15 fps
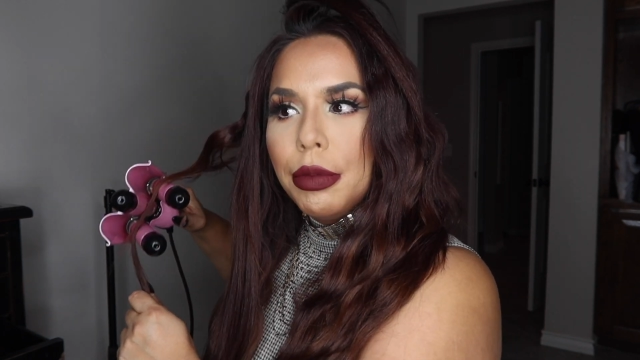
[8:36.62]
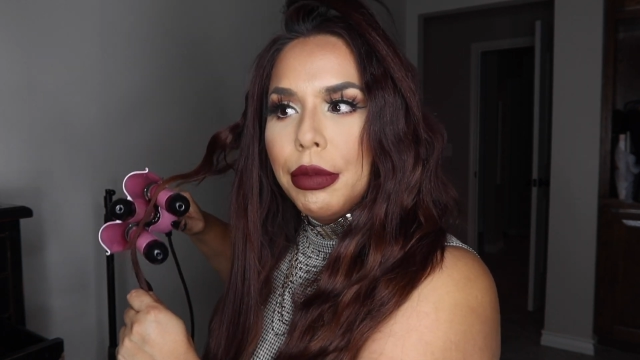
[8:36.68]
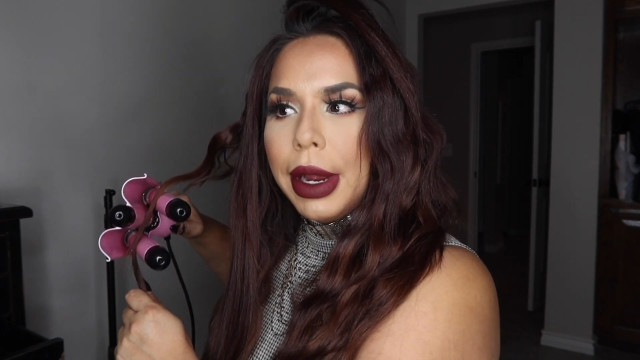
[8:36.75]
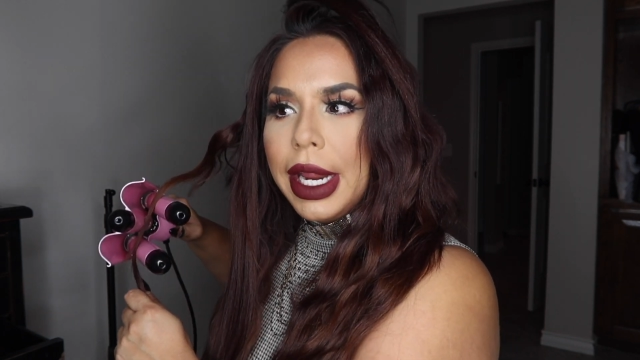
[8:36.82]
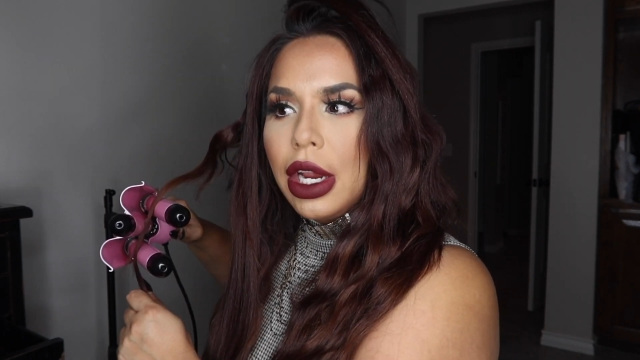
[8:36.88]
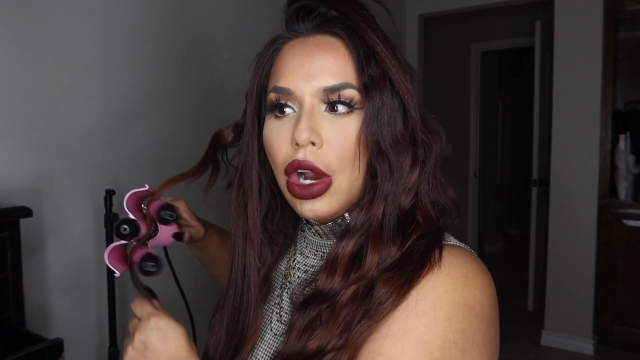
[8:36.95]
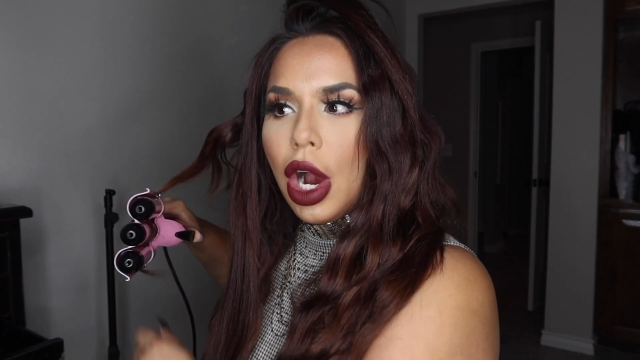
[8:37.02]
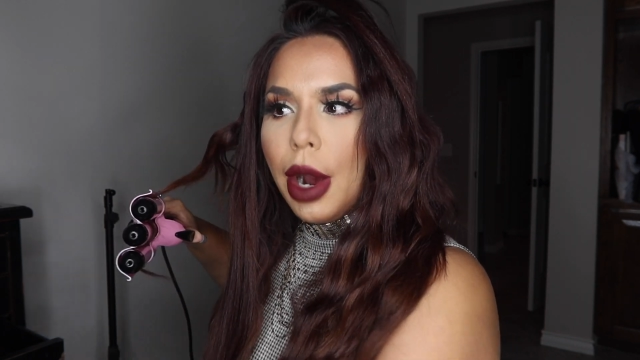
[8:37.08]

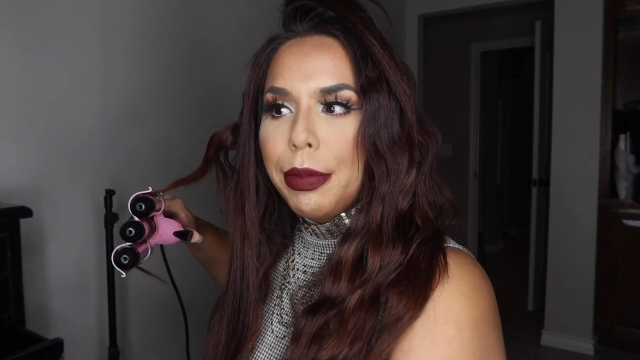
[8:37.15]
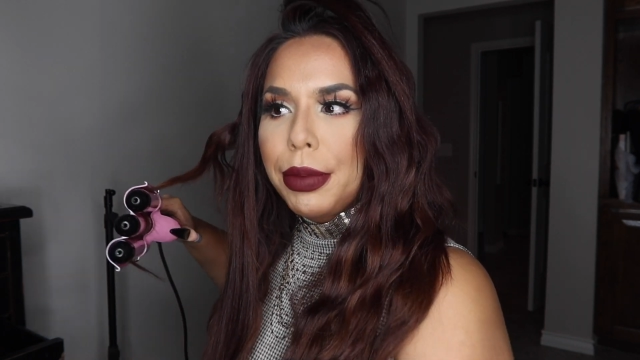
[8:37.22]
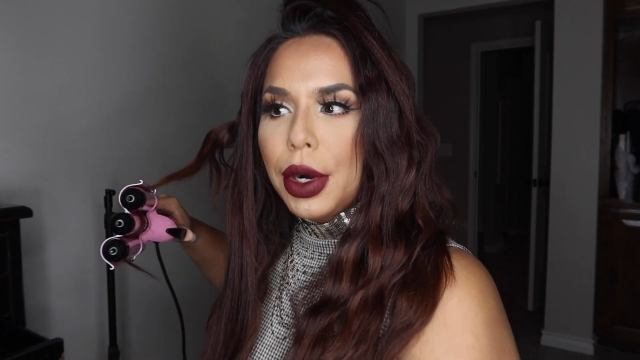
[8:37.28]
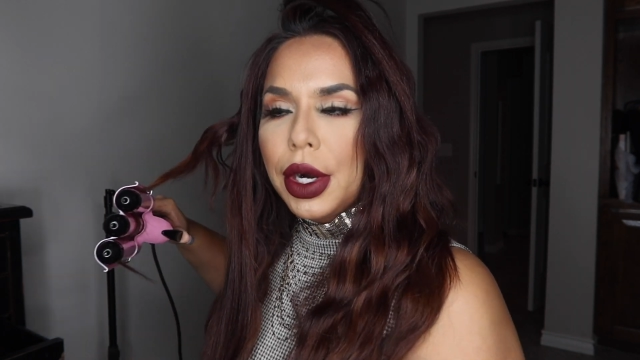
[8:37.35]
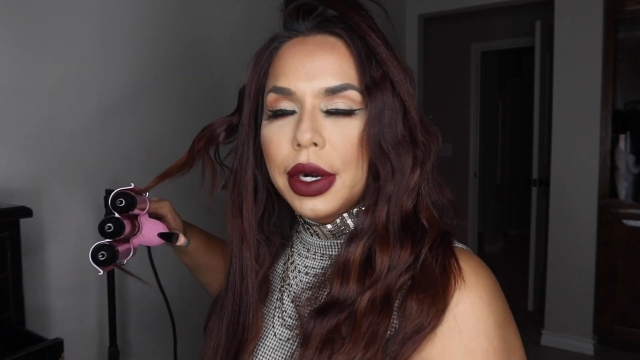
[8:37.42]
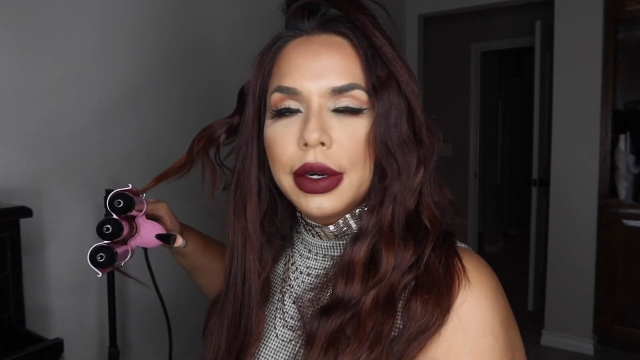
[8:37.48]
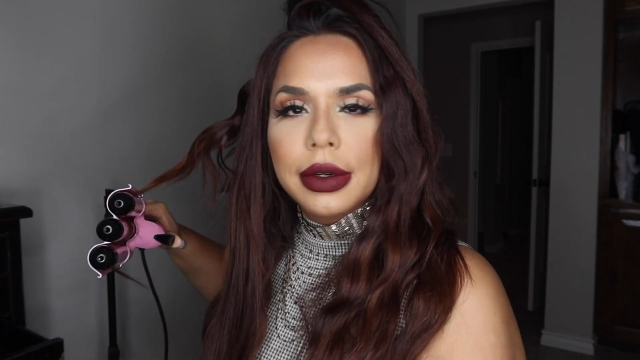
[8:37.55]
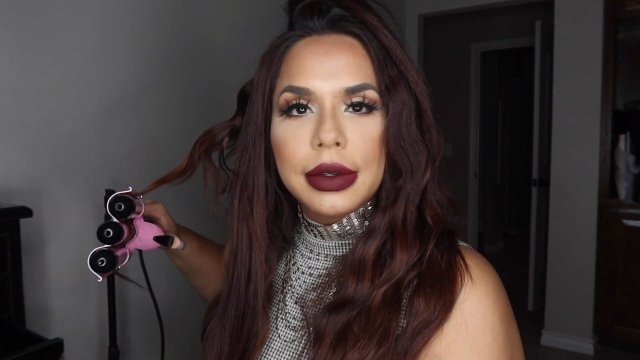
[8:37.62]
My
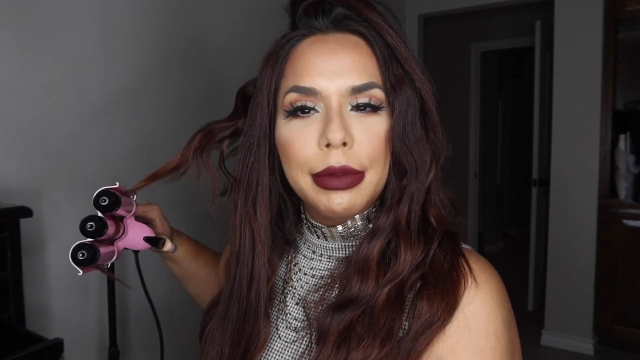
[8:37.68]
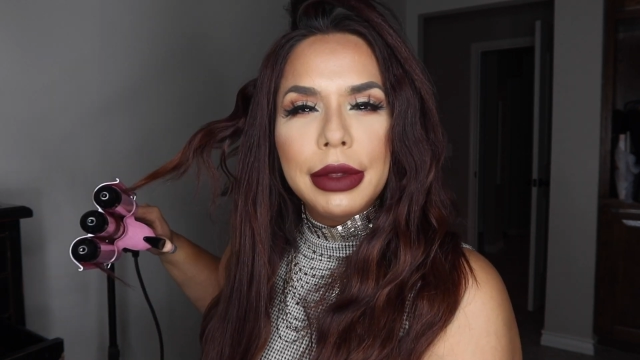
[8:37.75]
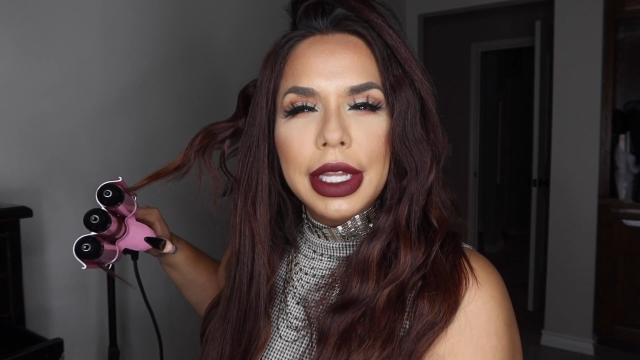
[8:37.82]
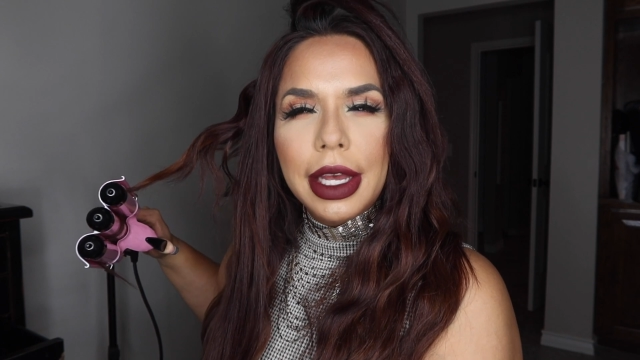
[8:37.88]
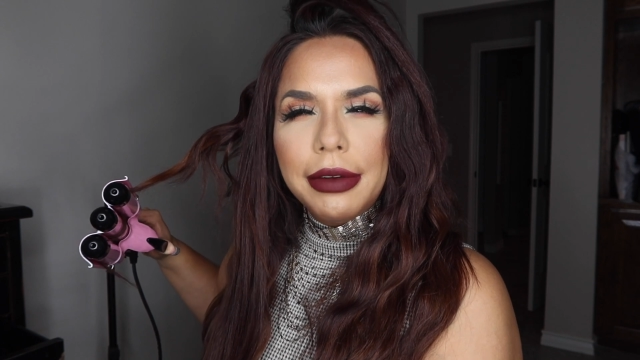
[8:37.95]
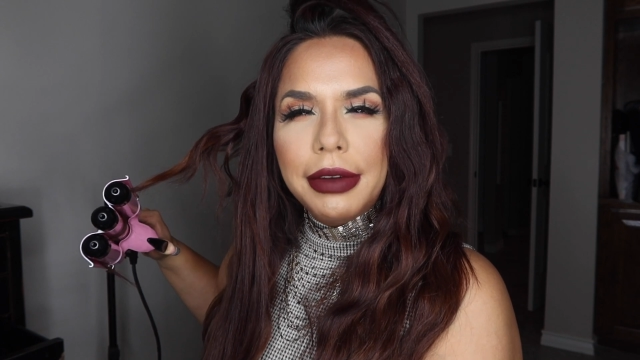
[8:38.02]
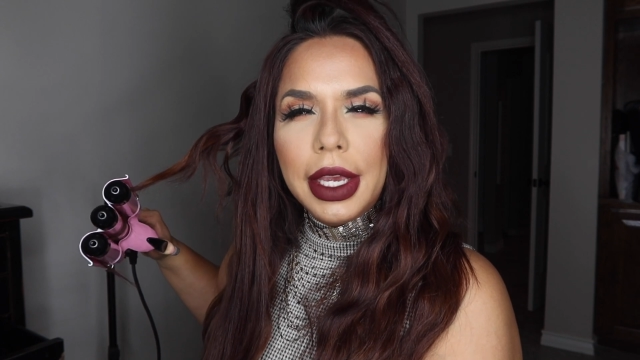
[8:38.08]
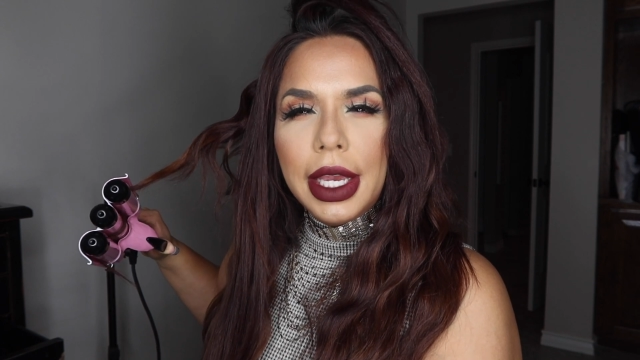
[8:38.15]
copper. I'm
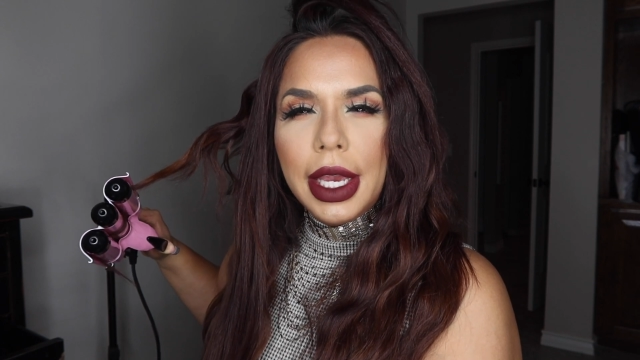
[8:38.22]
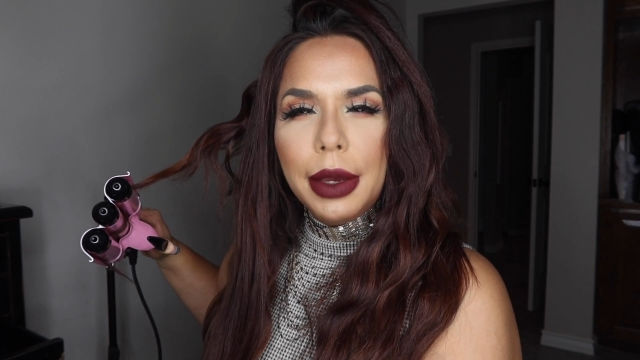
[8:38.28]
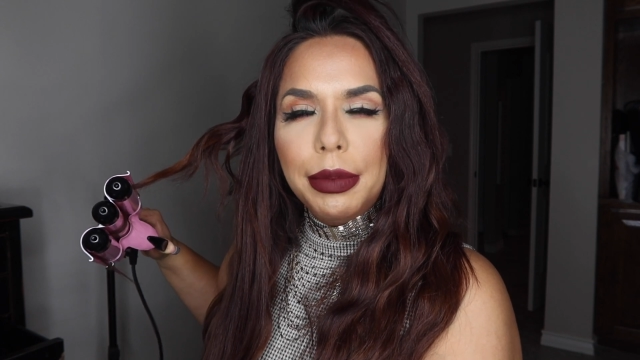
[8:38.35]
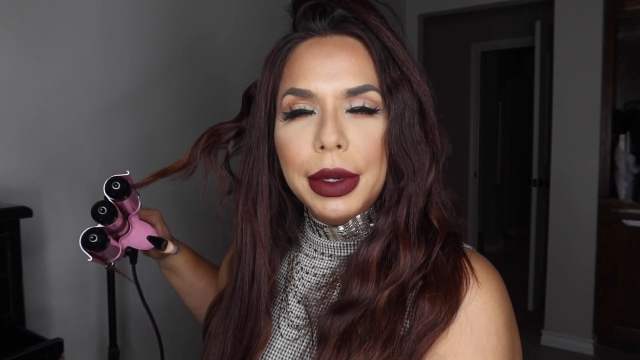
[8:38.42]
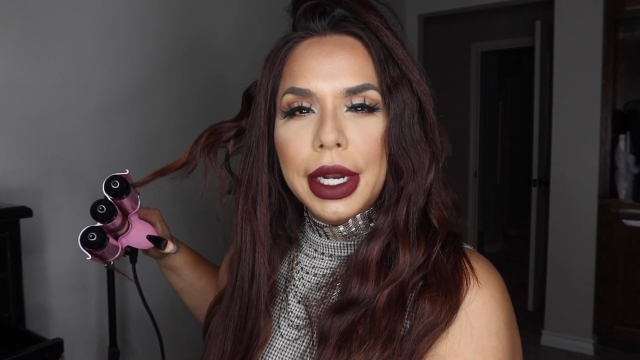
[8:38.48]
loving it,